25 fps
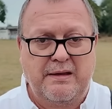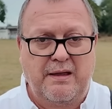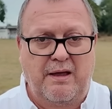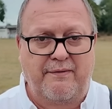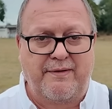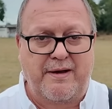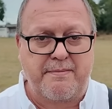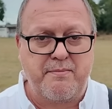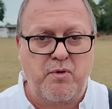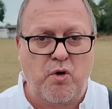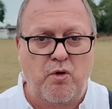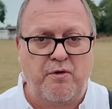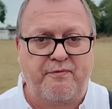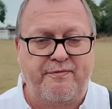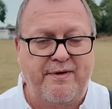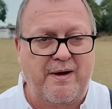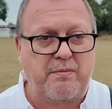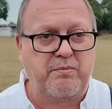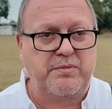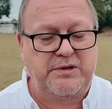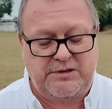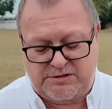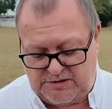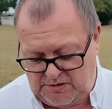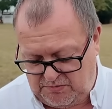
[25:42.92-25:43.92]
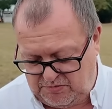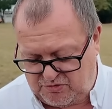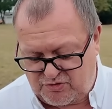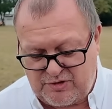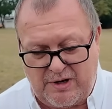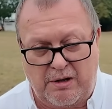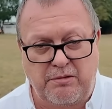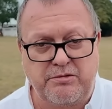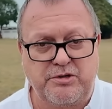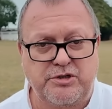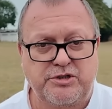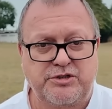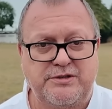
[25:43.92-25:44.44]
had more fun with this little
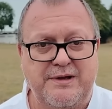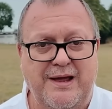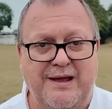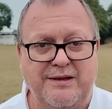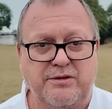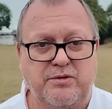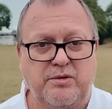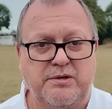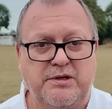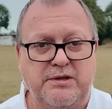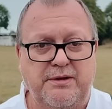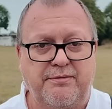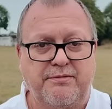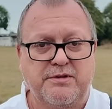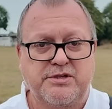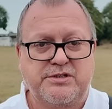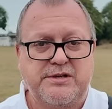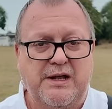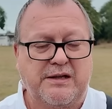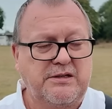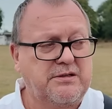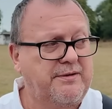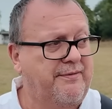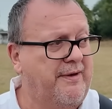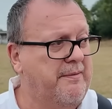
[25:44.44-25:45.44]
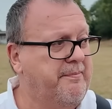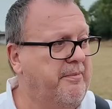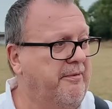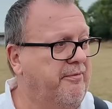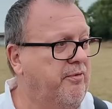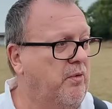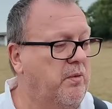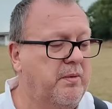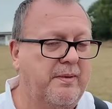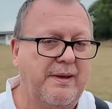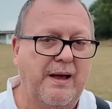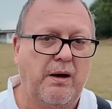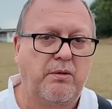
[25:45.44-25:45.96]
drone just now doing the different settings I've had
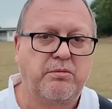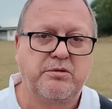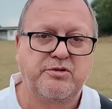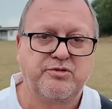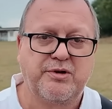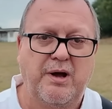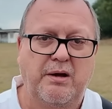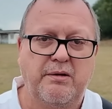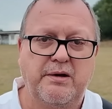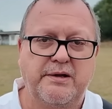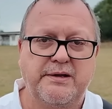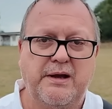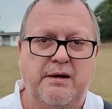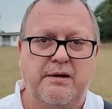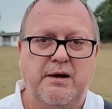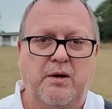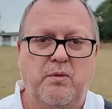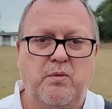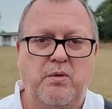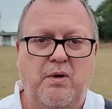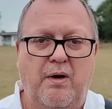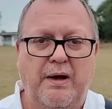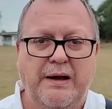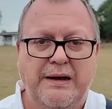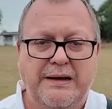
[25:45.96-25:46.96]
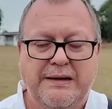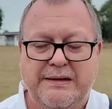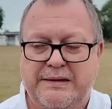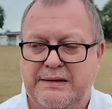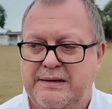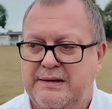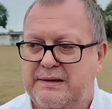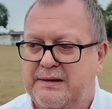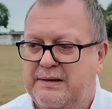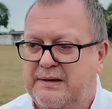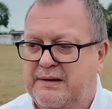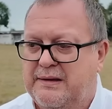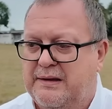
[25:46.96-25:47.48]
before with the old drone. I don't know why.
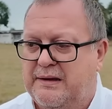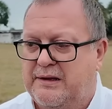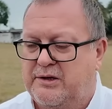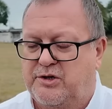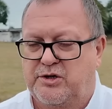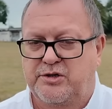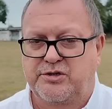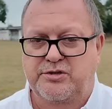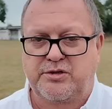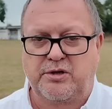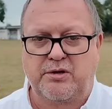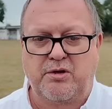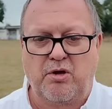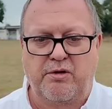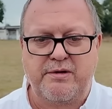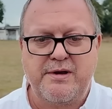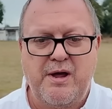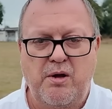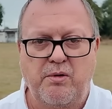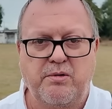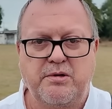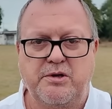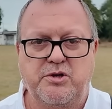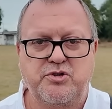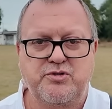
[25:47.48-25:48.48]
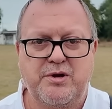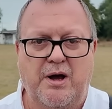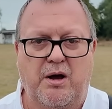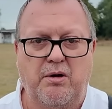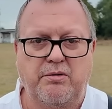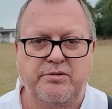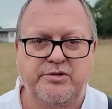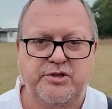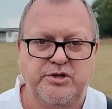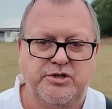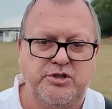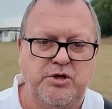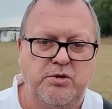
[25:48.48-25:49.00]
It's just, you've got no
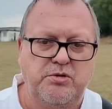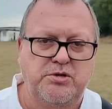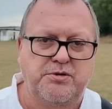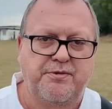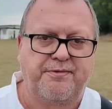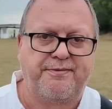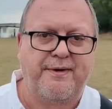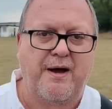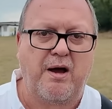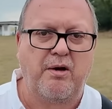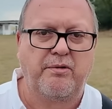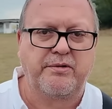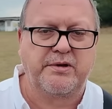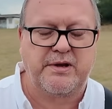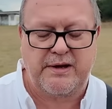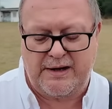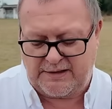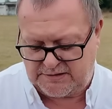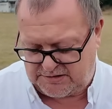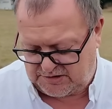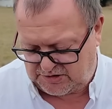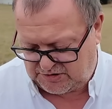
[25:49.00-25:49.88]
controls, just use your phone, connect